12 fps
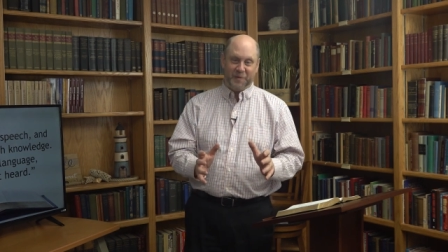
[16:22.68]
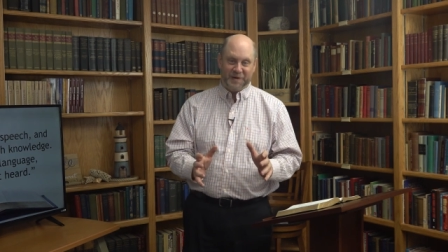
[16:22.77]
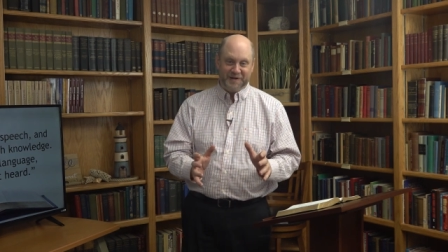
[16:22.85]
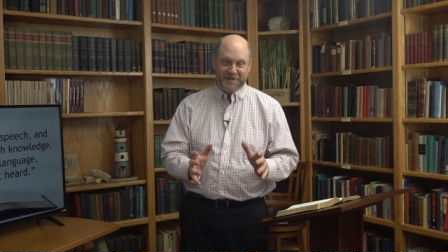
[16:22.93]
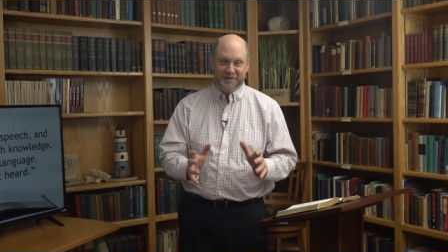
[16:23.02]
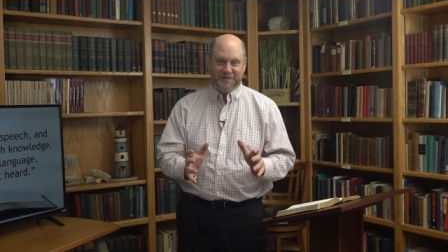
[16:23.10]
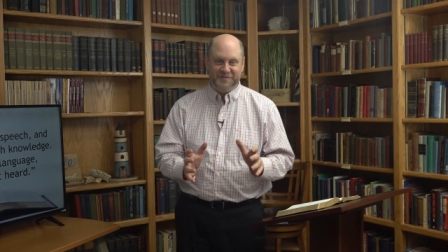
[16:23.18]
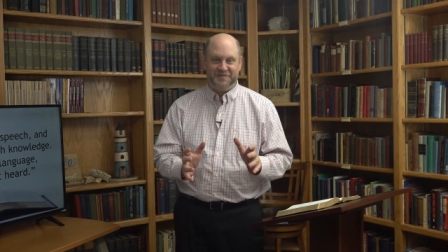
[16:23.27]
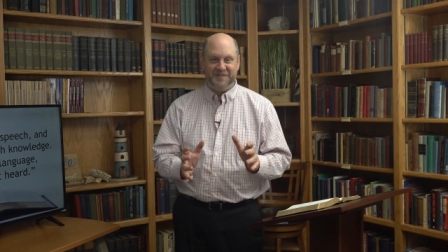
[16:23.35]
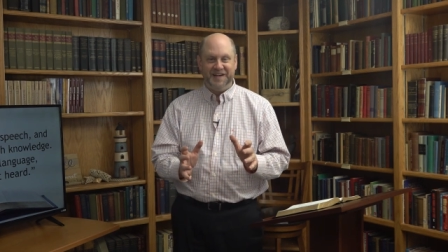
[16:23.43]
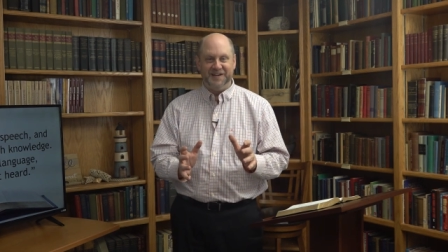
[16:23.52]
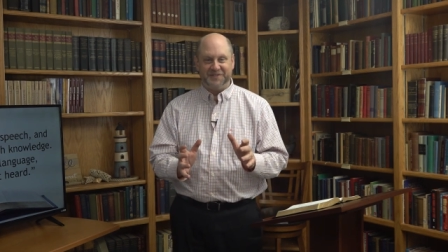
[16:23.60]
one who
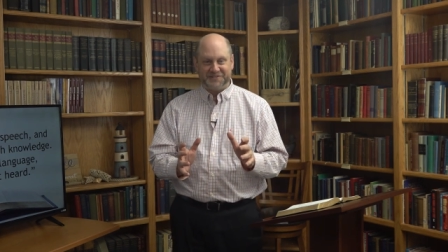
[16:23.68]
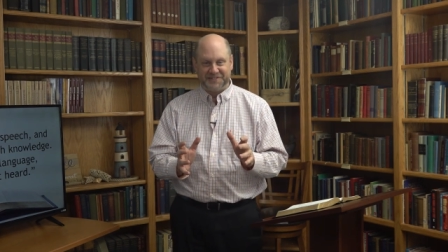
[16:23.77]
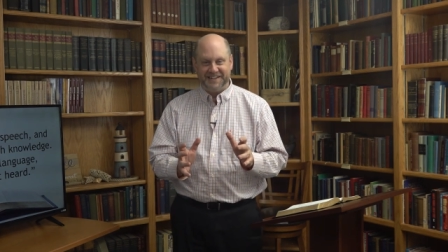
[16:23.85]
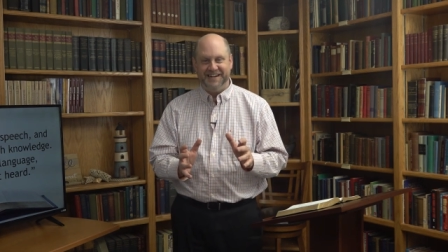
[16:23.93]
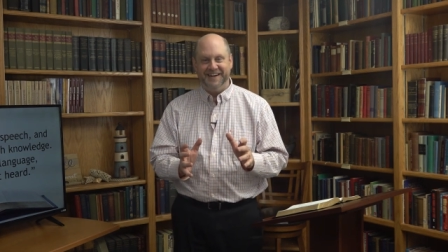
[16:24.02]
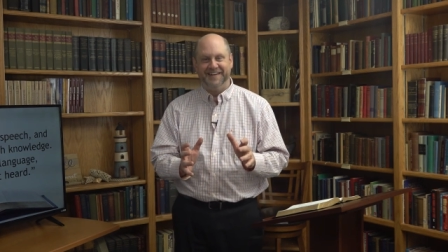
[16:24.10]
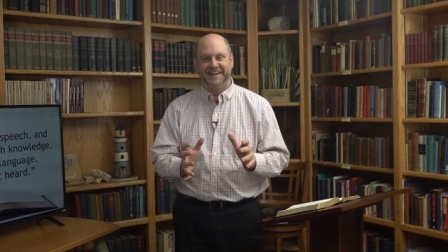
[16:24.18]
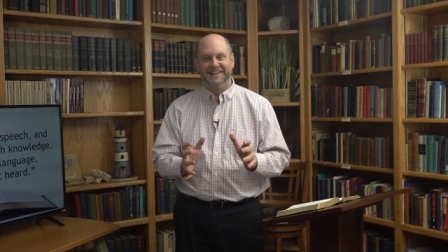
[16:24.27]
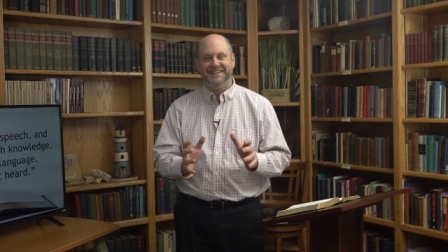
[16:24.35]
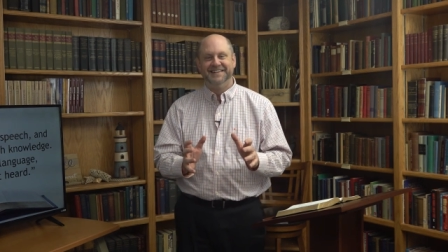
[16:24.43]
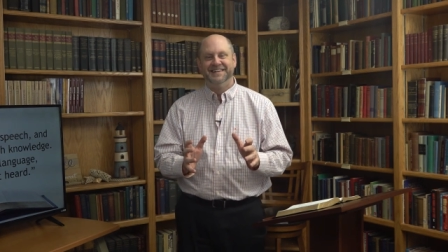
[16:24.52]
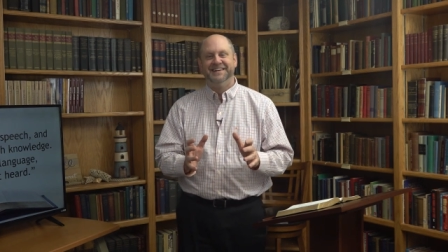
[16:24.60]
fails to hear it.
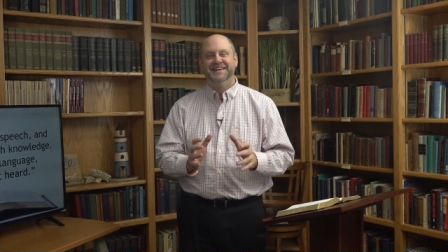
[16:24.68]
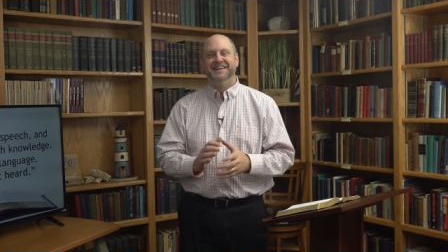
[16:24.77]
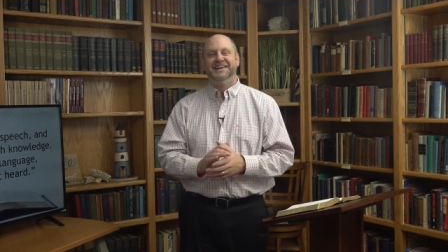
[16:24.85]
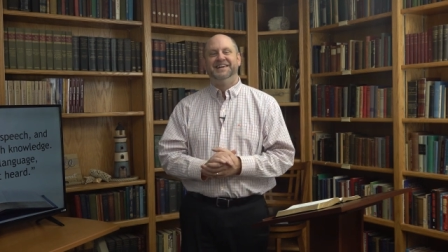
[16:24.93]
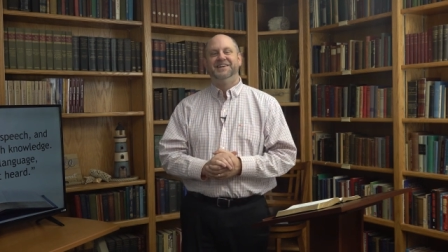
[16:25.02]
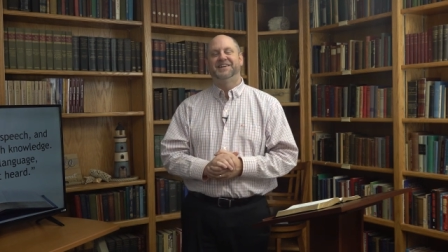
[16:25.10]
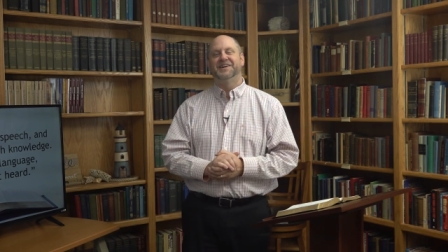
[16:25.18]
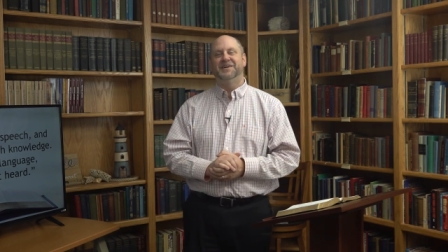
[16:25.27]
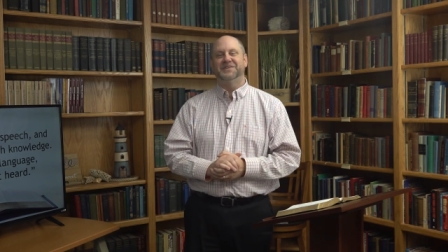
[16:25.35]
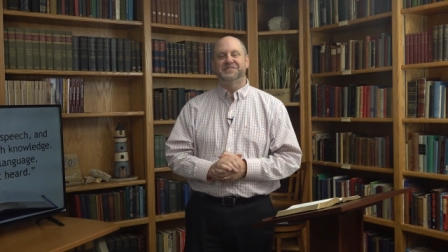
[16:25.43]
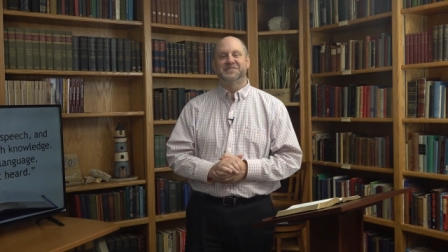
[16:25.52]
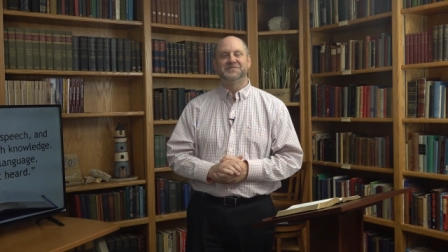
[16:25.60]
You can
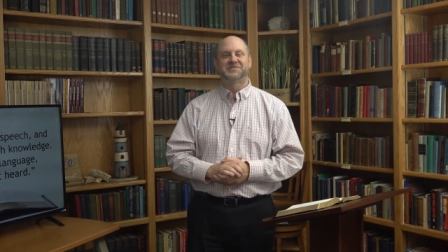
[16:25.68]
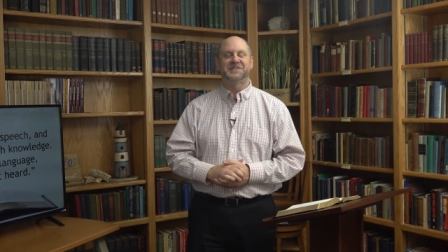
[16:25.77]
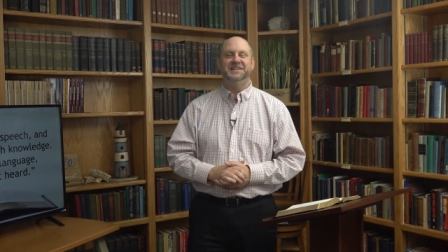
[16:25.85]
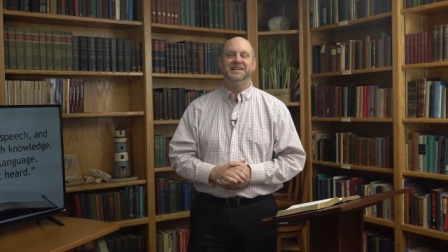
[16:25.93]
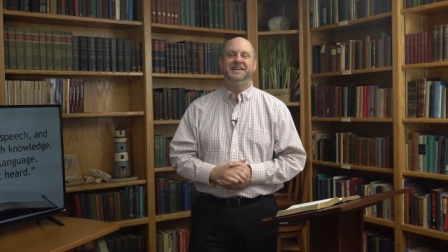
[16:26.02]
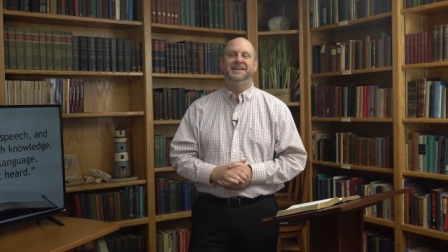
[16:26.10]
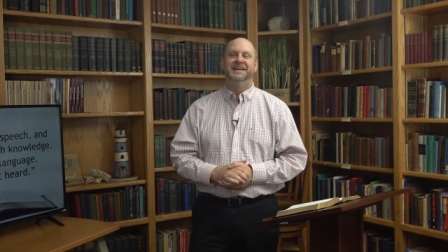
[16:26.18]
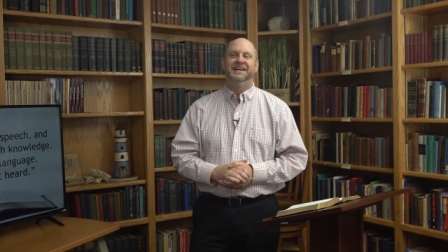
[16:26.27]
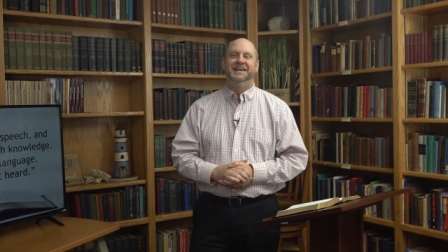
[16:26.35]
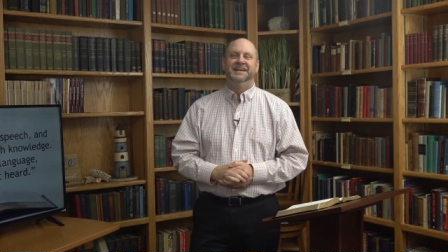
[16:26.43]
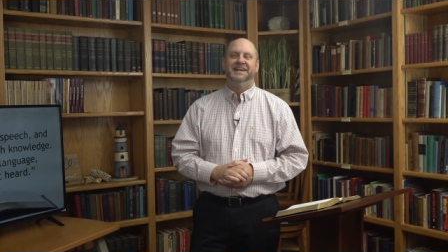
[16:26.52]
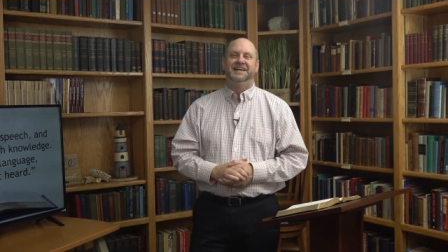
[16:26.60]
also see
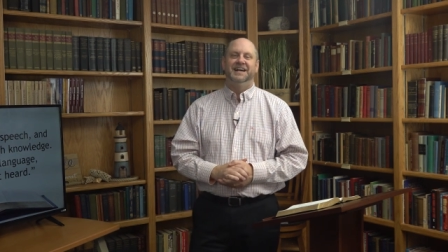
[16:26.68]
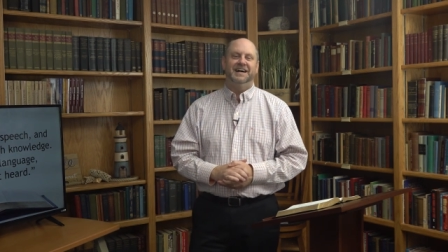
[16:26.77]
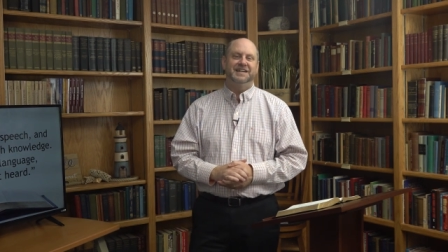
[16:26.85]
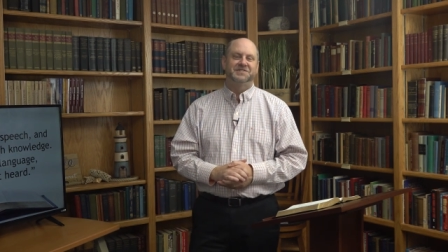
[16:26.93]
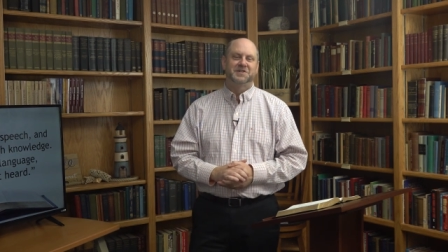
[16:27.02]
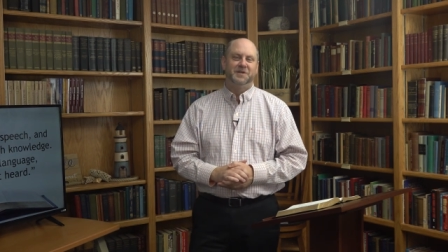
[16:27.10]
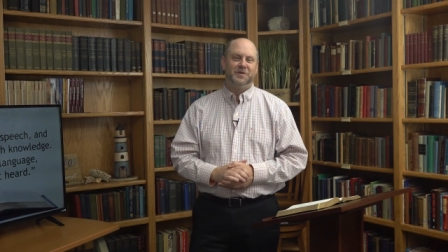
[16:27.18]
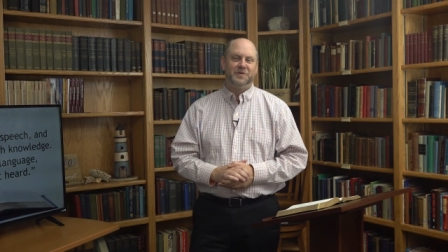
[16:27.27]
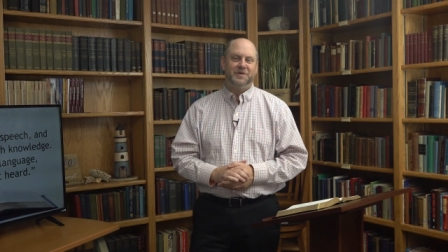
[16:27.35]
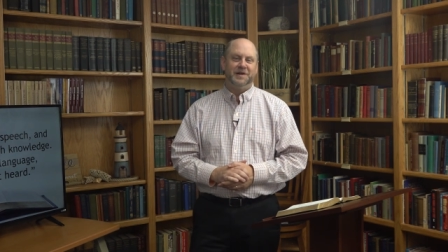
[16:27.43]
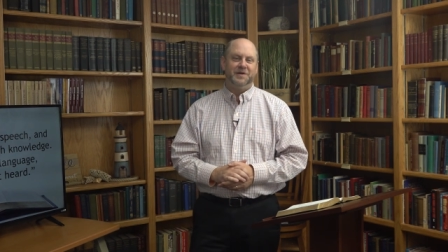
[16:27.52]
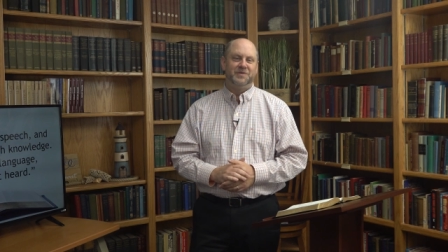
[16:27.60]
God's
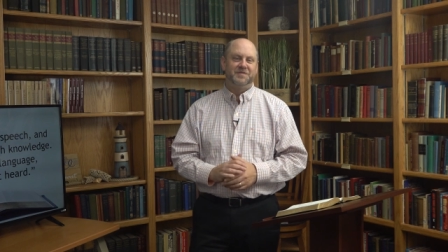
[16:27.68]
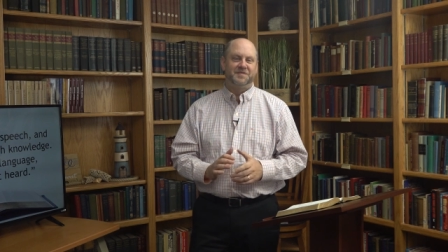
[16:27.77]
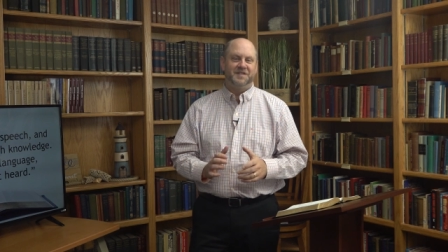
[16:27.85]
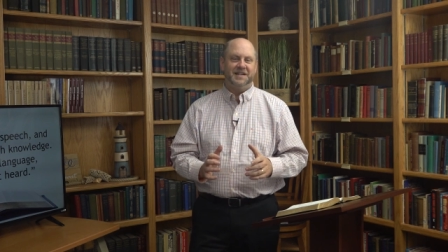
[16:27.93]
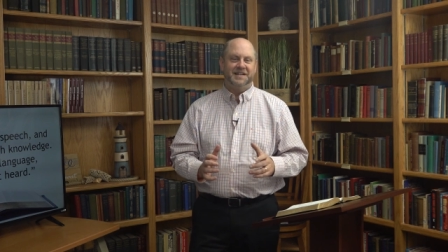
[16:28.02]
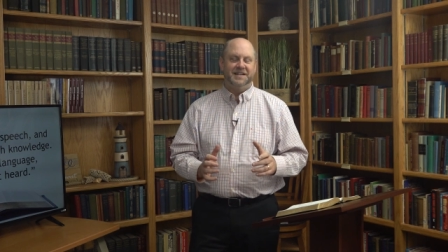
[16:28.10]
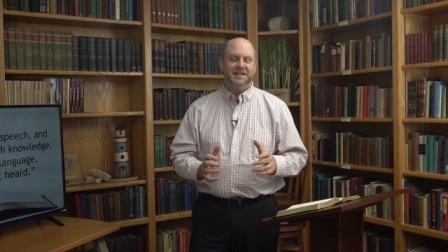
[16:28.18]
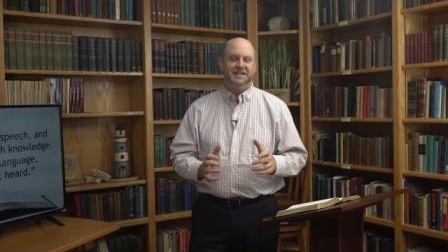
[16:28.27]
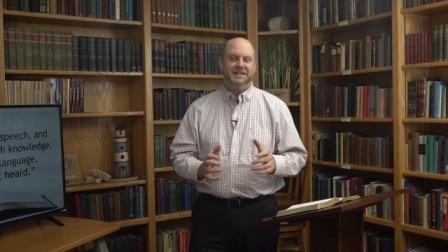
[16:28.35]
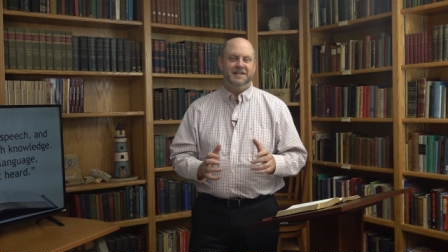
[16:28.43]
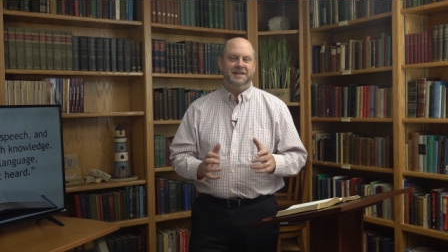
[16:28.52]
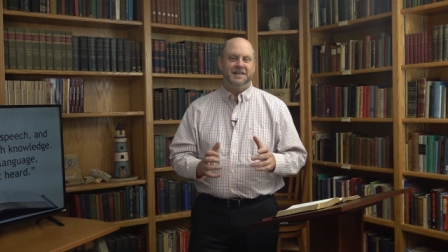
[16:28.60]
glory
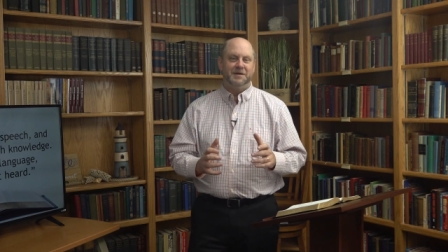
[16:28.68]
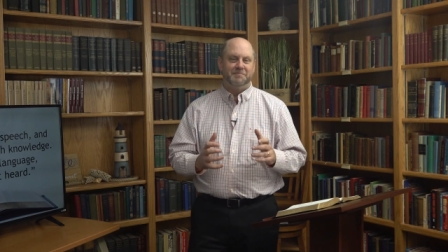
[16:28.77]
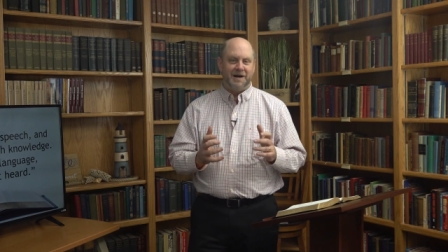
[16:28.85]
reflected in the